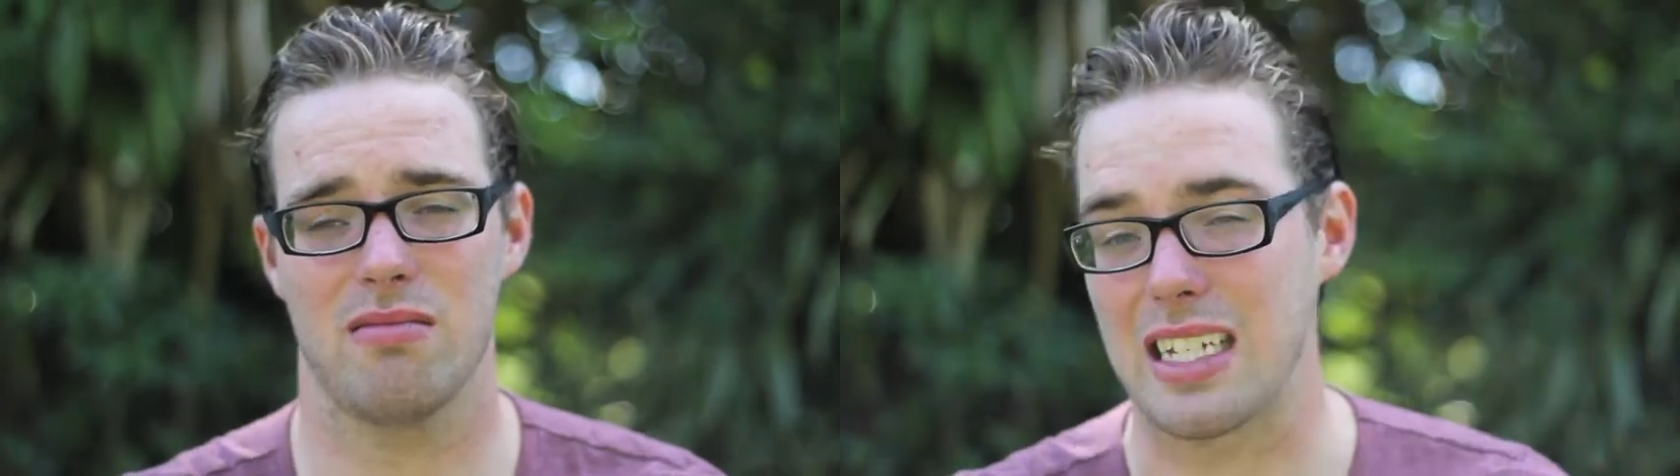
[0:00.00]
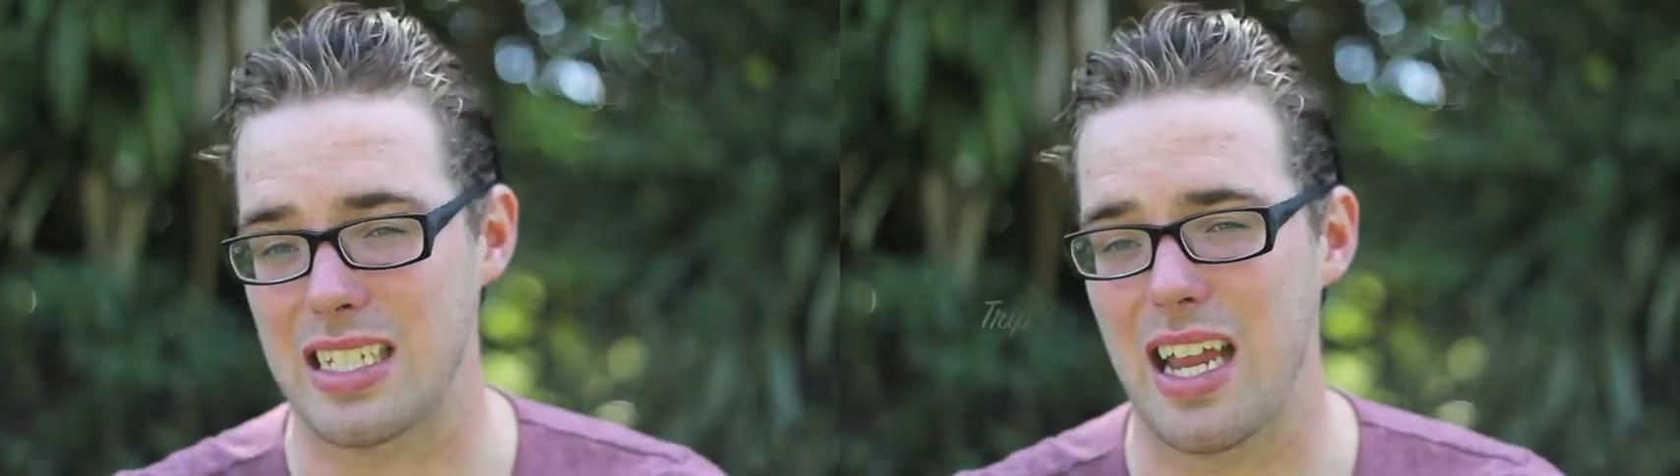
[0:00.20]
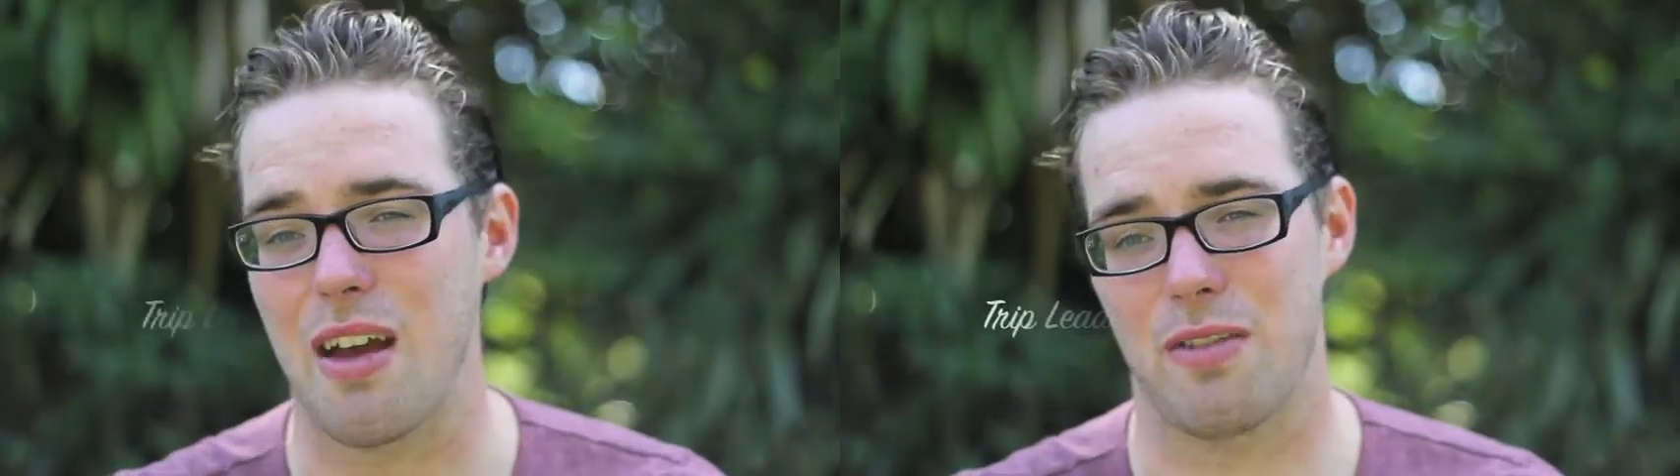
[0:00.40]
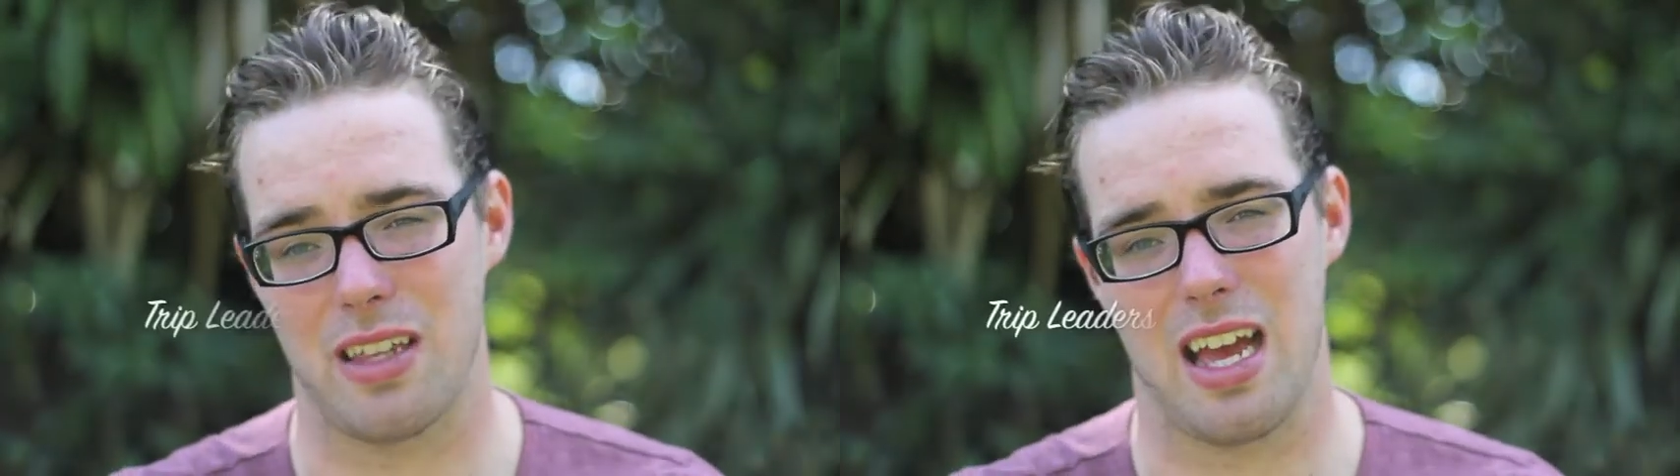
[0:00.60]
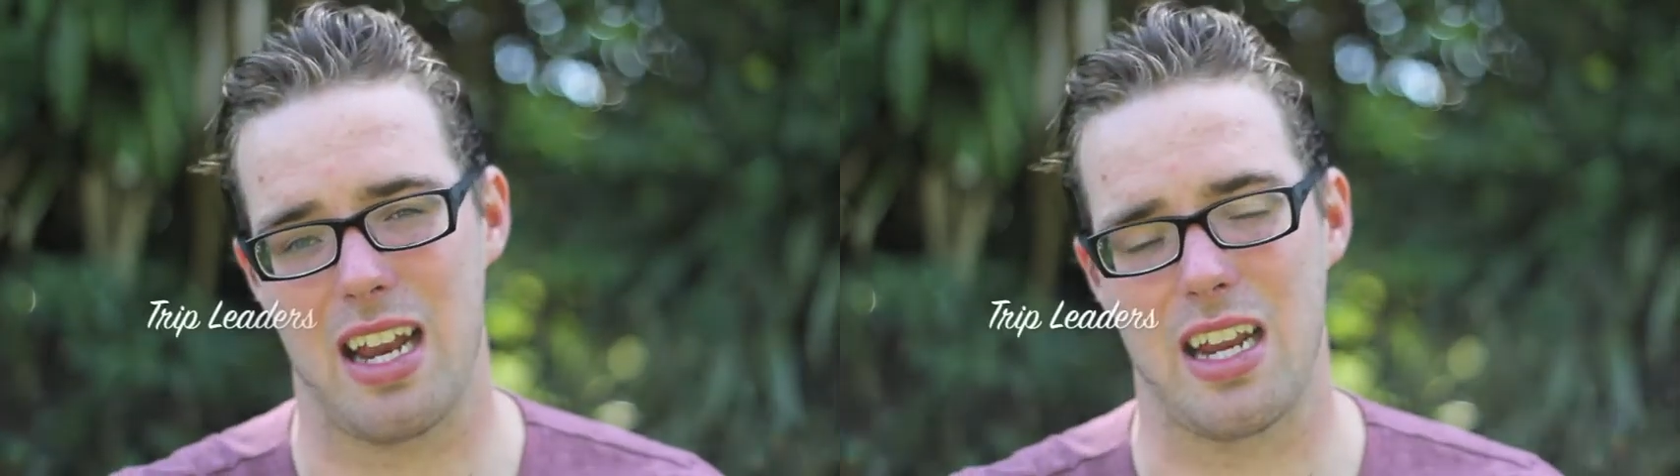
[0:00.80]
It's
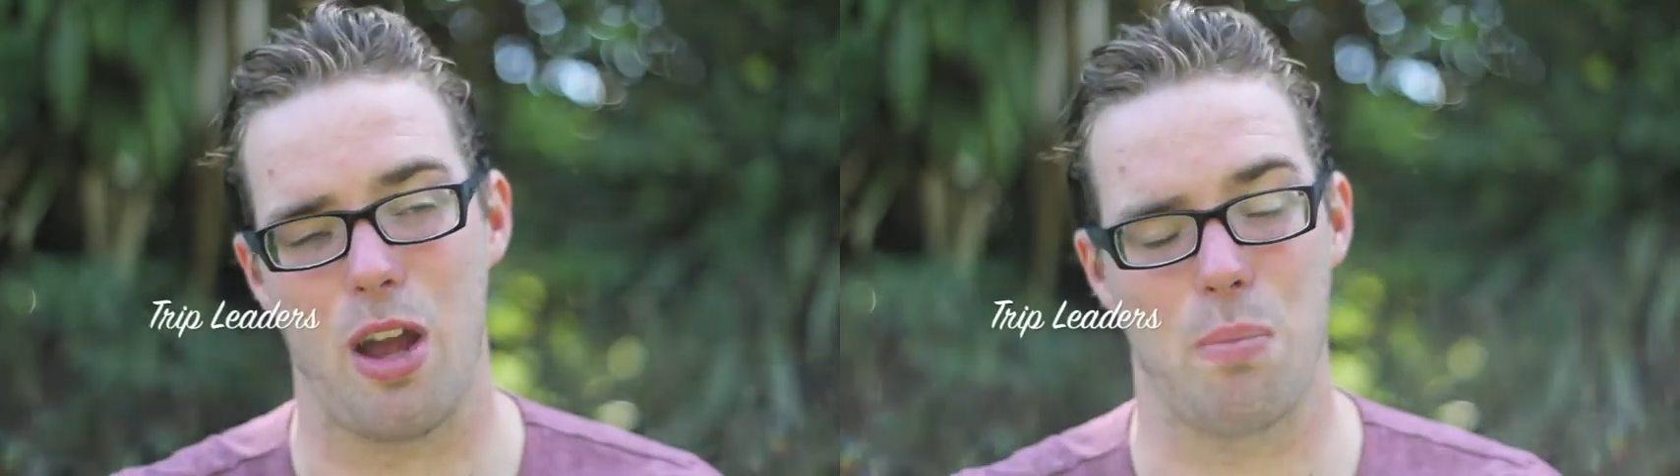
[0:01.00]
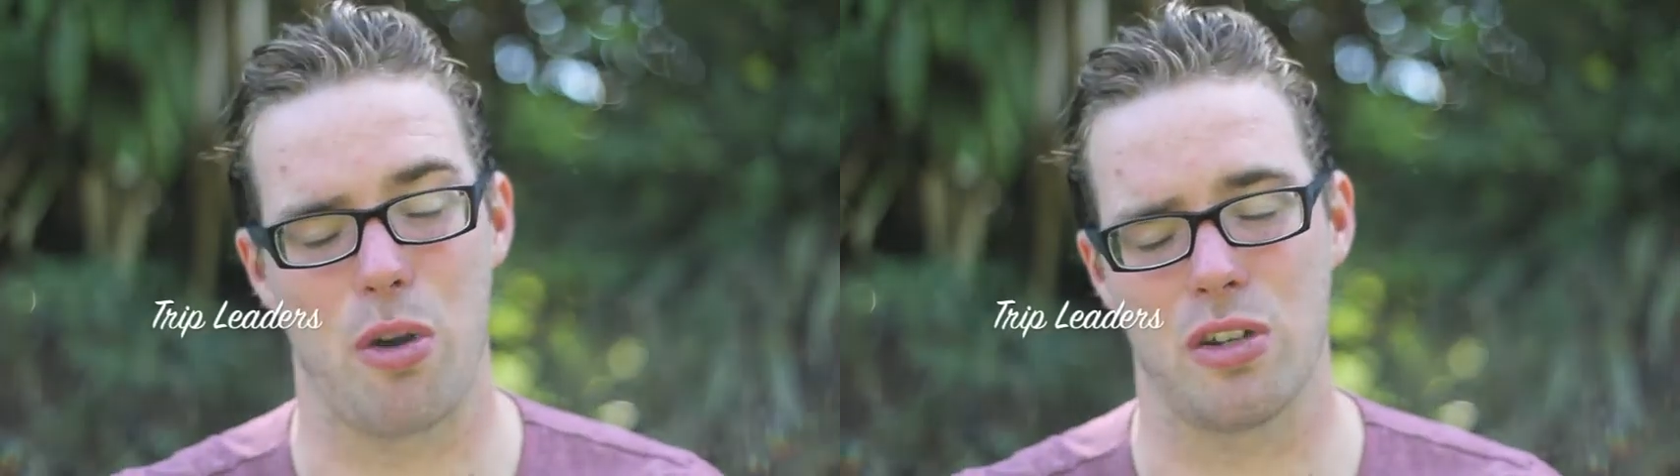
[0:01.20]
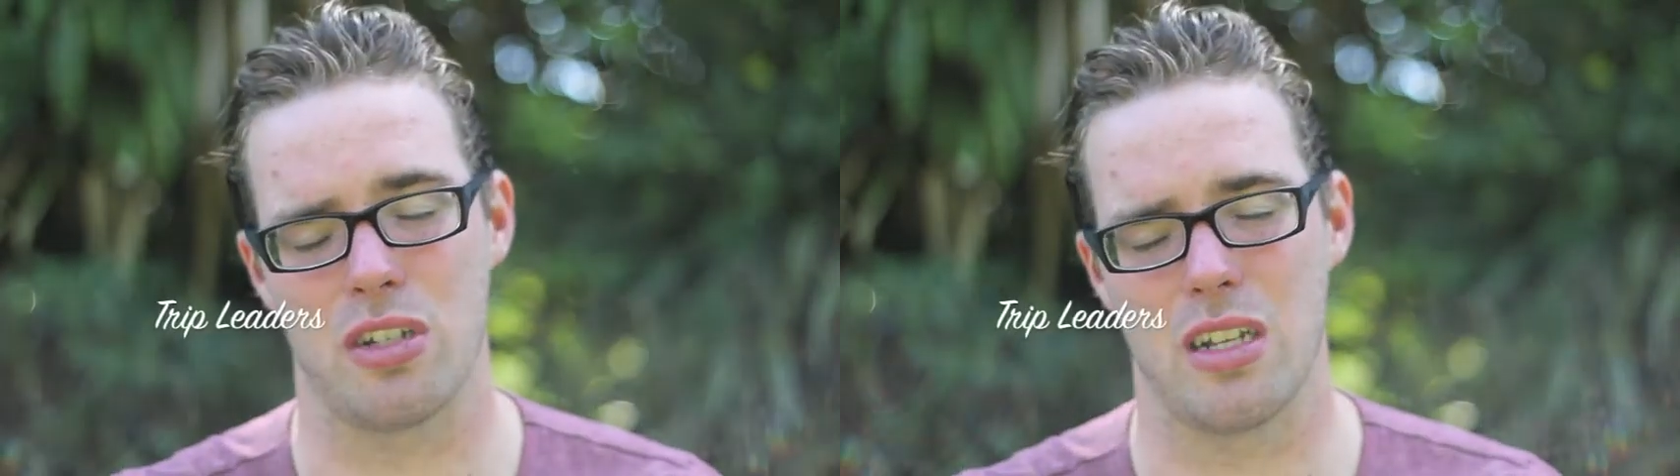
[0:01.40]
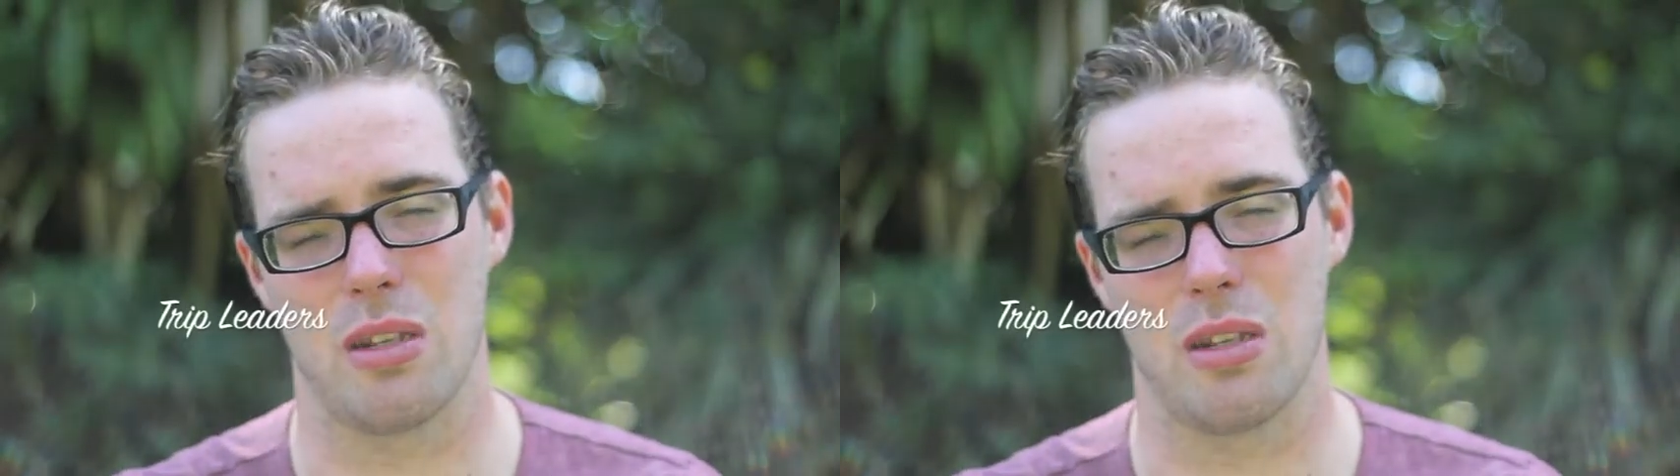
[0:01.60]
definitely the highlight how personal